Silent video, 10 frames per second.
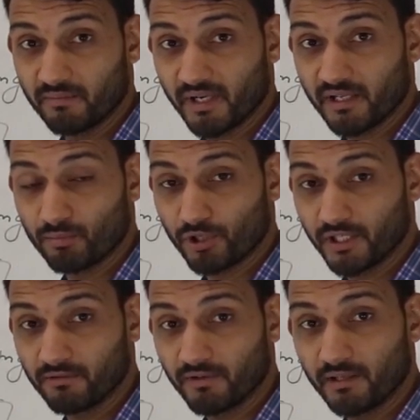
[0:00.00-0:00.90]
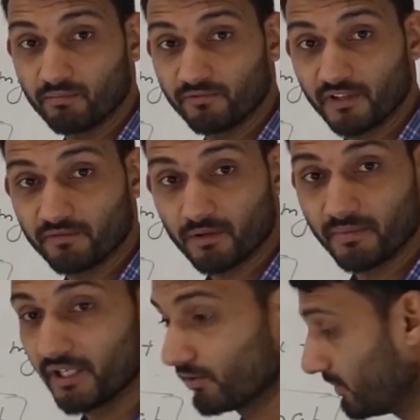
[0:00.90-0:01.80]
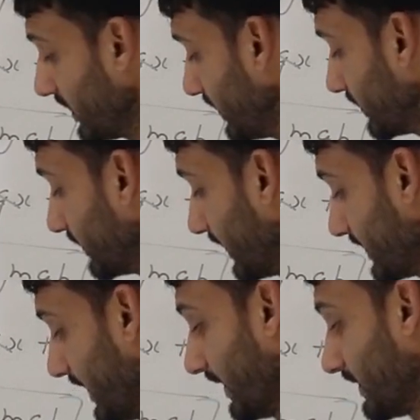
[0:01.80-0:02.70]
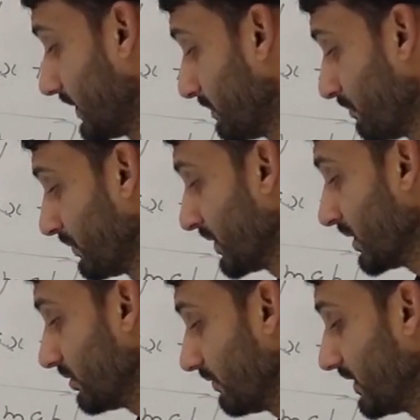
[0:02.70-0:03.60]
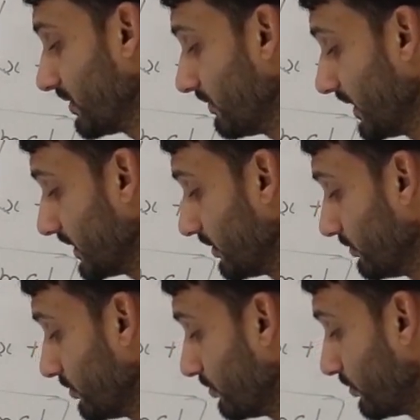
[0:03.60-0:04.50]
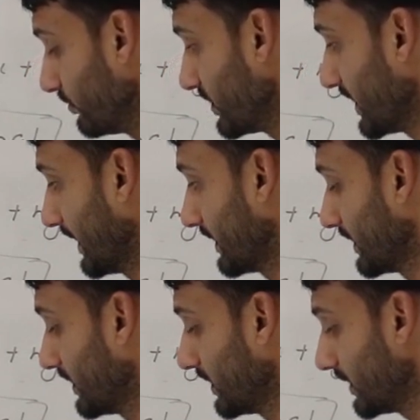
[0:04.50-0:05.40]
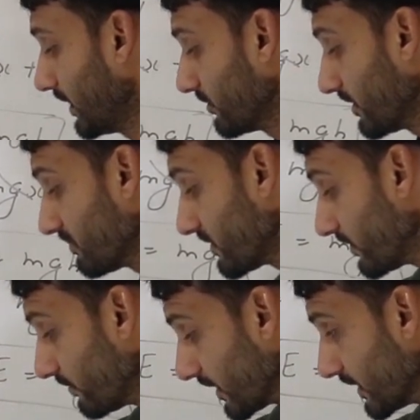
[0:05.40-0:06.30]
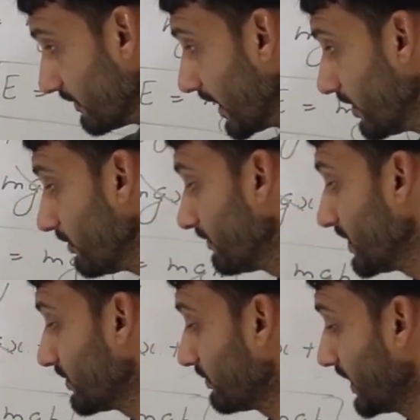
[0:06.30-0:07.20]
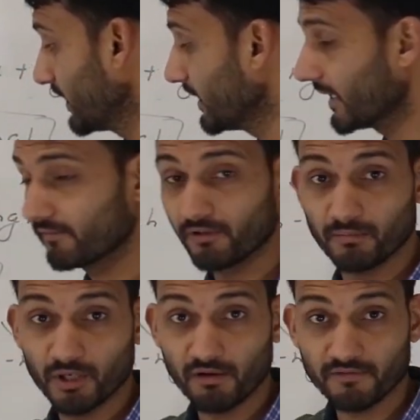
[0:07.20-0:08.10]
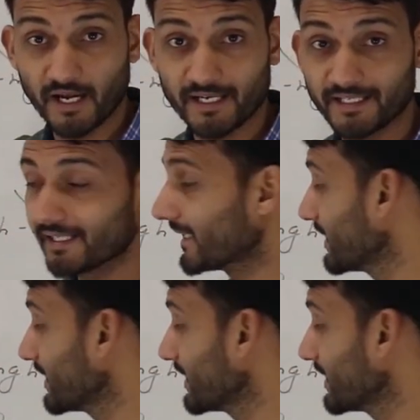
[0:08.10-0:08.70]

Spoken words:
done by the body while moving from A to B, that is X. So V square is equals to 2gx. Now substituting the value of V square in the formula of kinetic